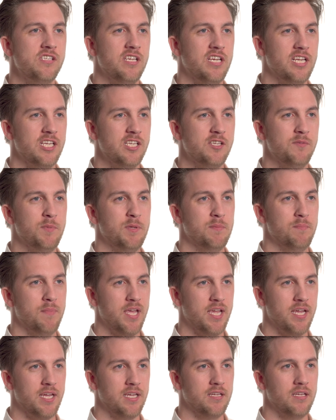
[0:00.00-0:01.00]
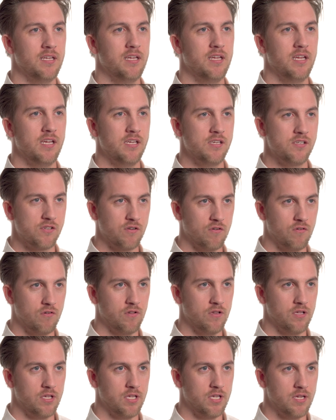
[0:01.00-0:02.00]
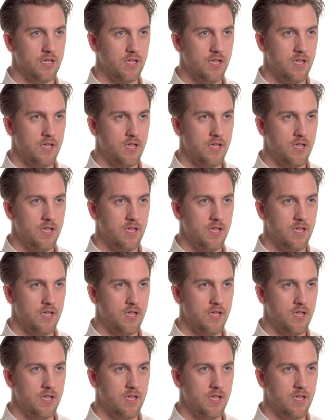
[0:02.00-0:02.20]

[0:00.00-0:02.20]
needed to be made internally,